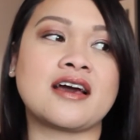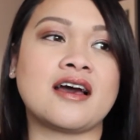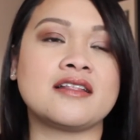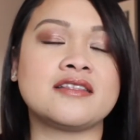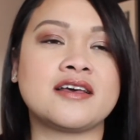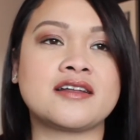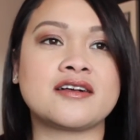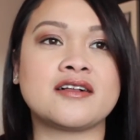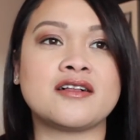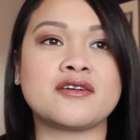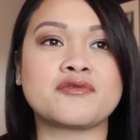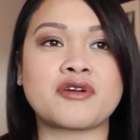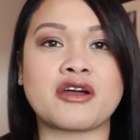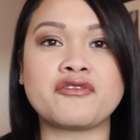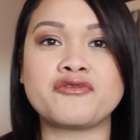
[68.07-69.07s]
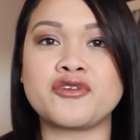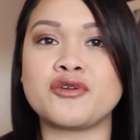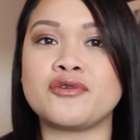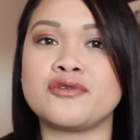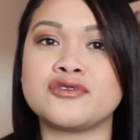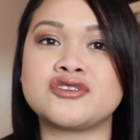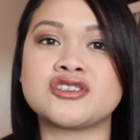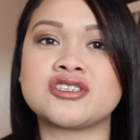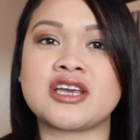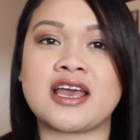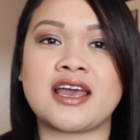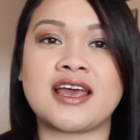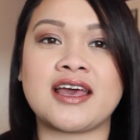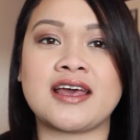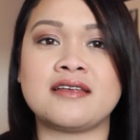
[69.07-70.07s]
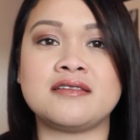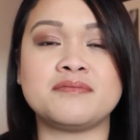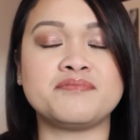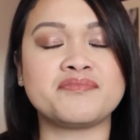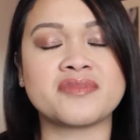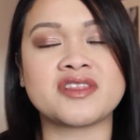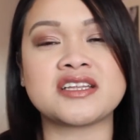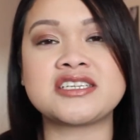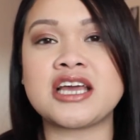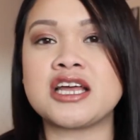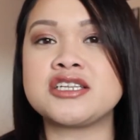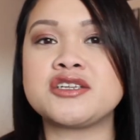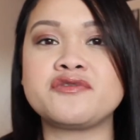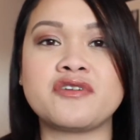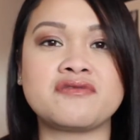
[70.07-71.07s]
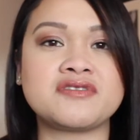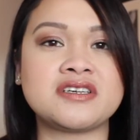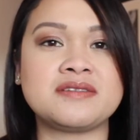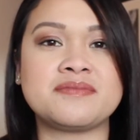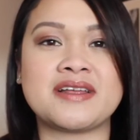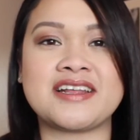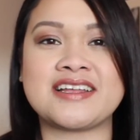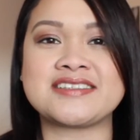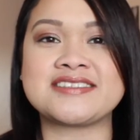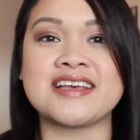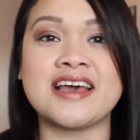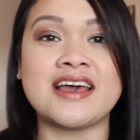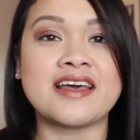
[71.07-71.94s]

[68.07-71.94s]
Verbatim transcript: a little refuge in the 10 to 15 minutes